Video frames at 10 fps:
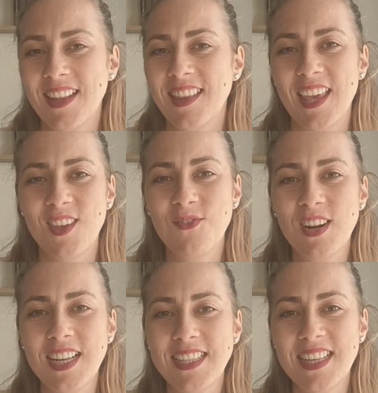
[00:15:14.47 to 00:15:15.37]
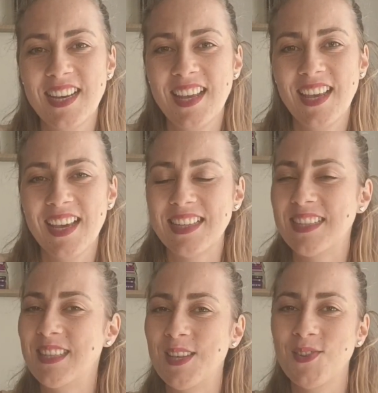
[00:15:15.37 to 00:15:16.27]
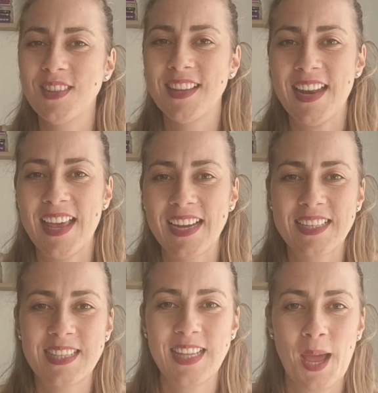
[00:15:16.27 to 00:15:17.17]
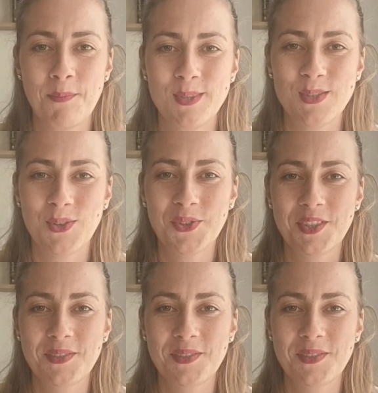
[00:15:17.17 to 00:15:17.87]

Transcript: Thank you for listening and see you in the next episode.